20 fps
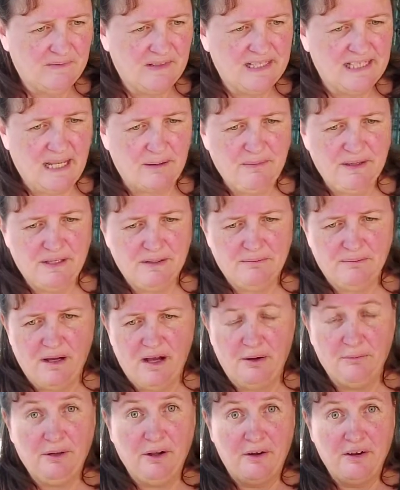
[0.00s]
Some of them
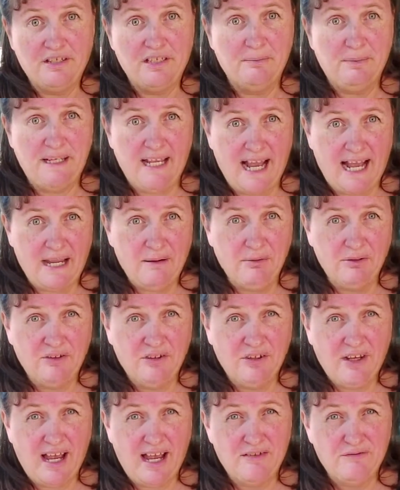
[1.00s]
I'm going to be able
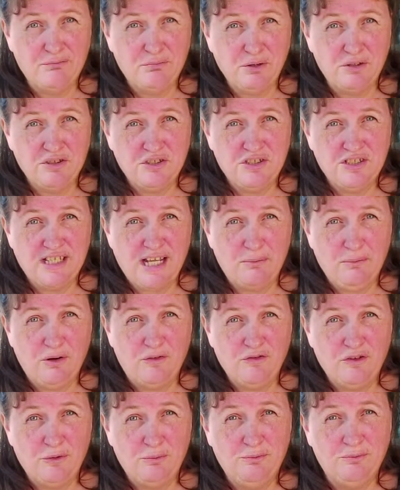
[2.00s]
to have produce come
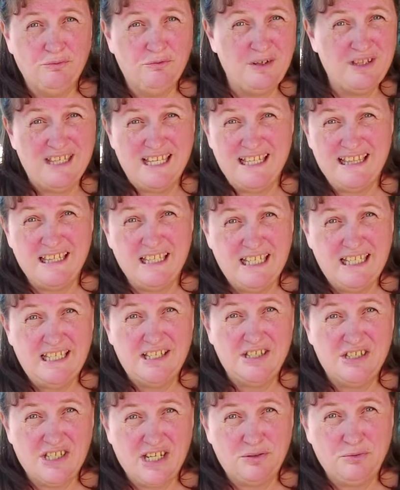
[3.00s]
off them within the
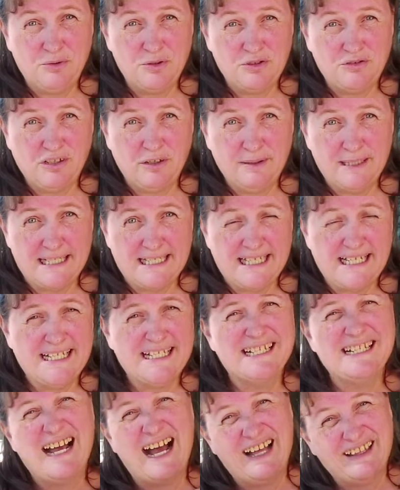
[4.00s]
SHEDWARS growing
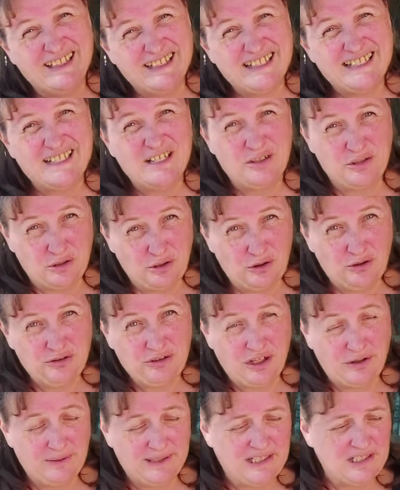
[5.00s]
season, others
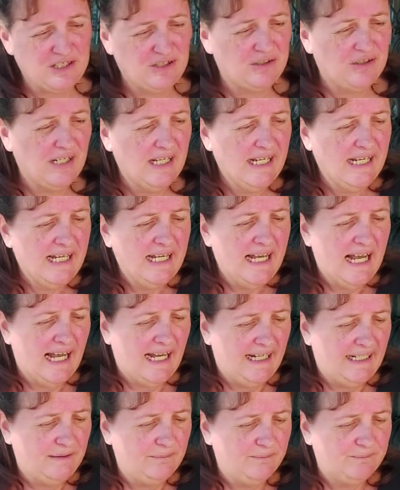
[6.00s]
not going to.
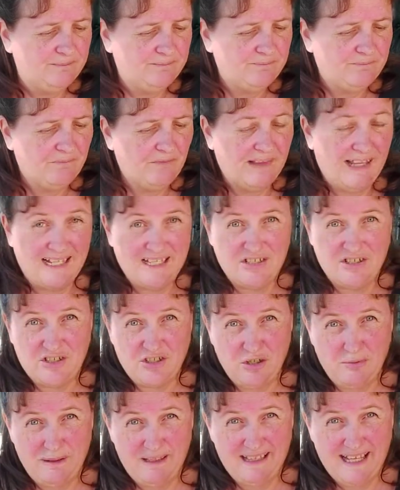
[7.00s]
That's
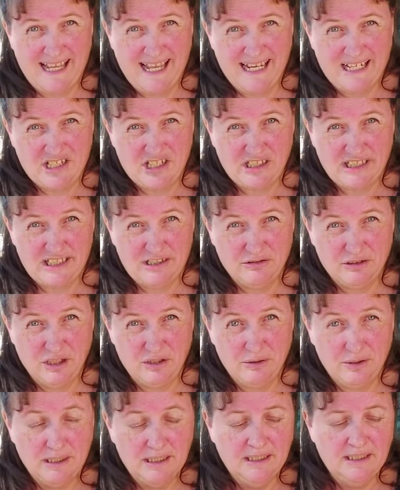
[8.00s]
assuming they actually grow.